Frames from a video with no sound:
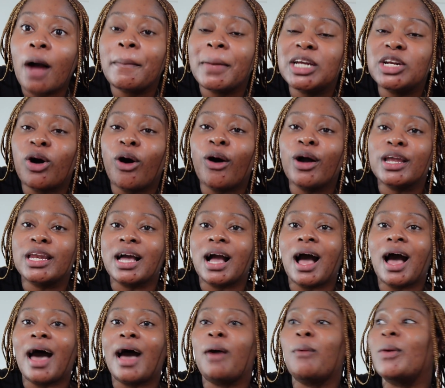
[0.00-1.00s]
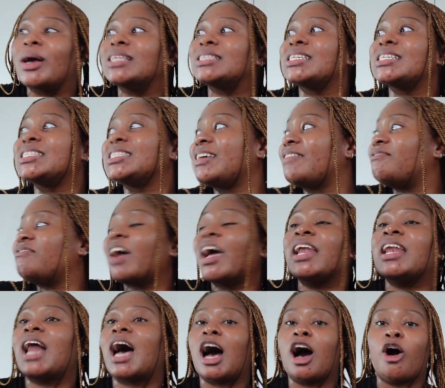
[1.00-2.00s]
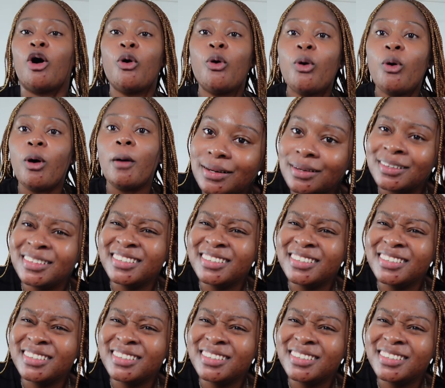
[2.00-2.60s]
my dog in the car and went to defend our home.